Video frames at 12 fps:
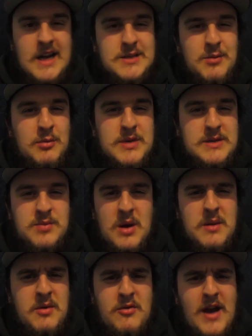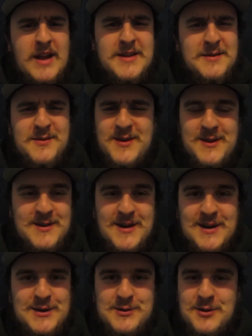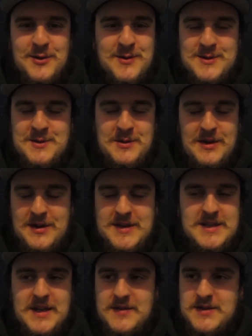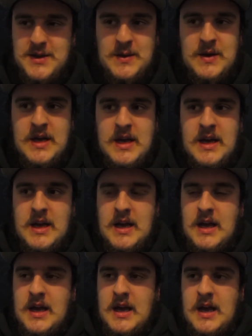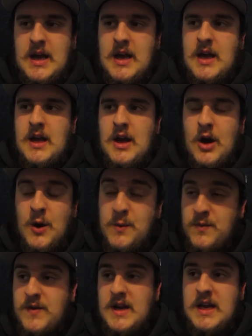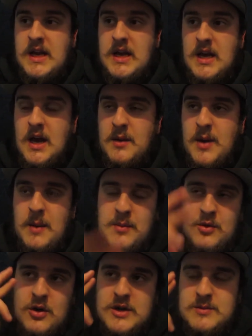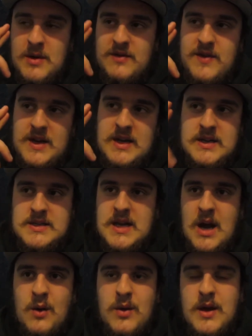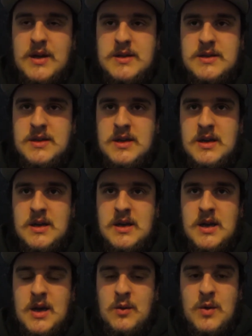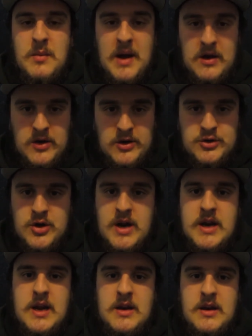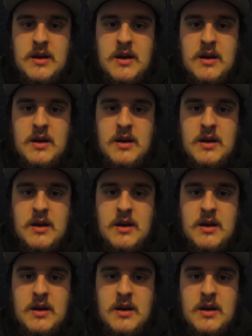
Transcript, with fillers: the moment it's probably a bit random for you guys. You don't know what's going on and stuff. So hopefully, I'm crossing my fingers now that we're back on the training.